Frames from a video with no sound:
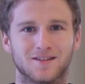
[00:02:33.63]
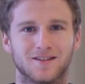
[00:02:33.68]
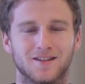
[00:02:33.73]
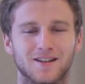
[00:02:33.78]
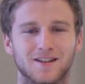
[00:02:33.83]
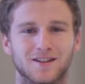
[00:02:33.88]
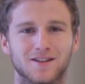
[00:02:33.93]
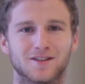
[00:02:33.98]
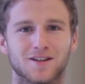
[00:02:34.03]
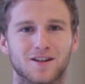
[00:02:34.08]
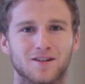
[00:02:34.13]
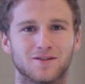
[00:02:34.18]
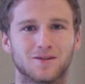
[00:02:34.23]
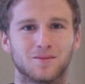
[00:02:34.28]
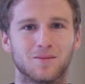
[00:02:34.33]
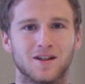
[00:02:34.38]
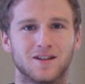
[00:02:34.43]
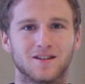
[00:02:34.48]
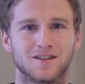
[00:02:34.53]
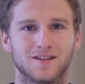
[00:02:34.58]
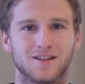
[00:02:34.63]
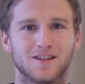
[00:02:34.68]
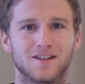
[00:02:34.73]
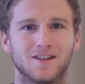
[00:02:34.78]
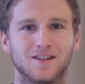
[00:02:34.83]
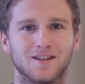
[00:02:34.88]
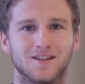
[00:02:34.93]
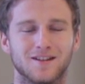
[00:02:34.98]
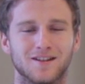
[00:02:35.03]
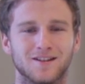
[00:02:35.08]
he deserves a mention
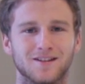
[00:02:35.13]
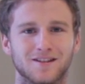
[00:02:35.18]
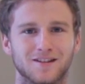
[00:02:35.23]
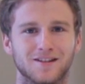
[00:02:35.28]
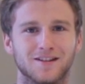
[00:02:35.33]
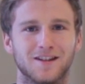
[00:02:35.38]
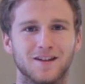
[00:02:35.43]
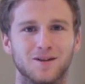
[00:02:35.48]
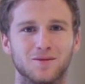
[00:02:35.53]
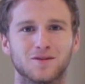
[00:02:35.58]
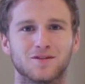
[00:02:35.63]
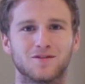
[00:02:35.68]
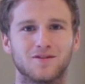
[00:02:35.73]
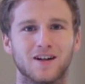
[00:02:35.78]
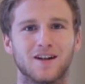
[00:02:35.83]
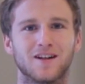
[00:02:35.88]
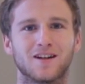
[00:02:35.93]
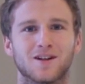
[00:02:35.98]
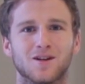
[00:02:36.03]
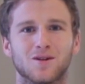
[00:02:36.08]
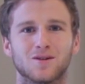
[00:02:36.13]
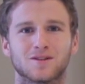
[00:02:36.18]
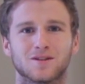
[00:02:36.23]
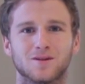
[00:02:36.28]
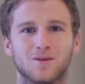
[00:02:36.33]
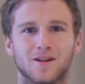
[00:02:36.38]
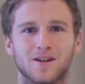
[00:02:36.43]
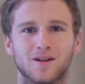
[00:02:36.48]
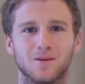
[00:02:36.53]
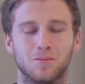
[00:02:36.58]
and he was very close
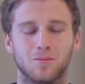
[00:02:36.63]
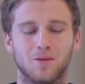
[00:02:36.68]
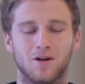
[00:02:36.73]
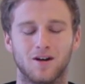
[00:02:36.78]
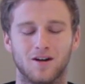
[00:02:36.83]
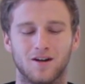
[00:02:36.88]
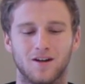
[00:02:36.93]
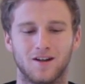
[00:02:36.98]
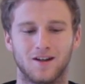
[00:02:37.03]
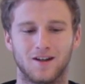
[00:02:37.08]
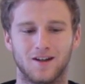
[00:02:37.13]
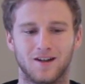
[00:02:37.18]
to winning. But